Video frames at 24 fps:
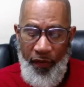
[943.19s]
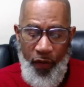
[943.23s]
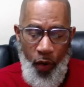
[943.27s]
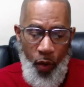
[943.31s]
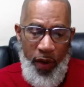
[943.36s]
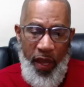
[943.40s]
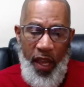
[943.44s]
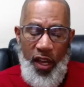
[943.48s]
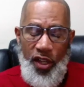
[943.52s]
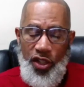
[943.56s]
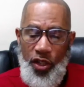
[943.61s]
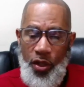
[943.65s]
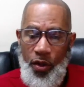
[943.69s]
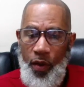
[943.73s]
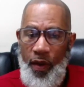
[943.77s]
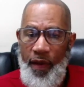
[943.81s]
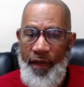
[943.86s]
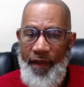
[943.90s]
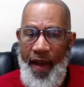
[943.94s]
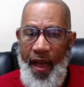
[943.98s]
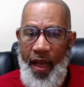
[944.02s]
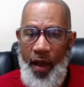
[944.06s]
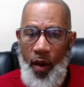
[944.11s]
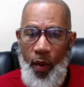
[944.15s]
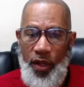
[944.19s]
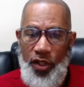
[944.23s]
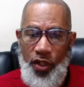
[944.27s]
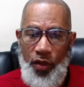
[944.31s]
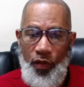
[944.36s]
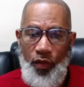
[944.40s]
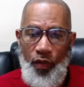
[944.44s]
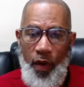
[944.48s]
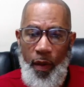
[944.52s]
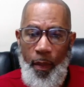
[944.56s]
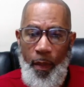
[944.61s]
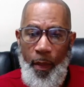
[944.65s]
vocational
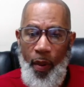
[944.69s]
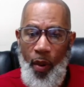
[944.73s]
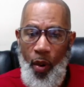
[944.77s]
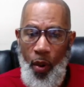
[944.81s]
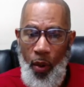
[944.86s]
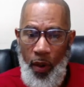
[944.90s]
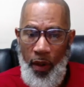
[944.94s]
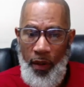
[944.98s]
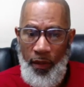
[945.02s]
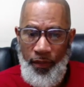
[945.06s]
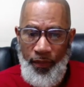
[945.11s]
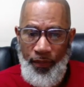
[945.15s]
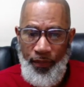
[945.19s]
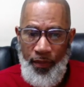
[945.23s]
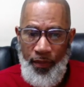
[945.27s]
evaluation report.